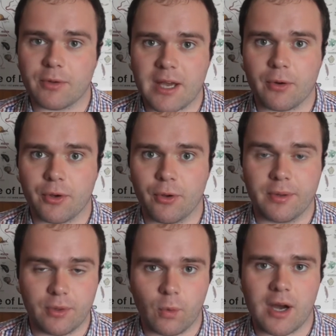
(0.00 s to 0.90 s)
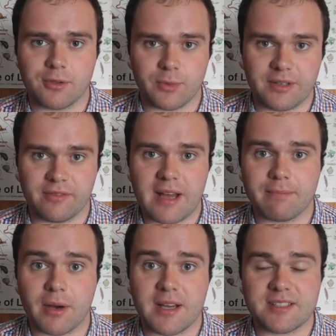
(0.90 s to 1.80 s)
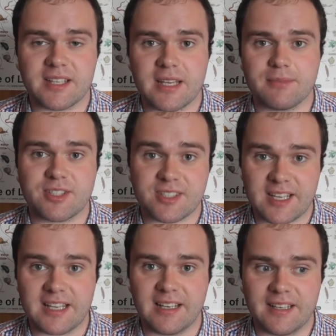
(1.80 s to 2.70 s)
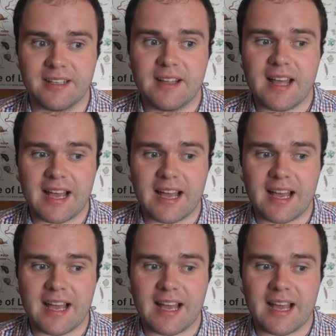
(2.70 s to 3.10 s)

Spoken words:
Yow Who and the Wiedlin vampires keep stealing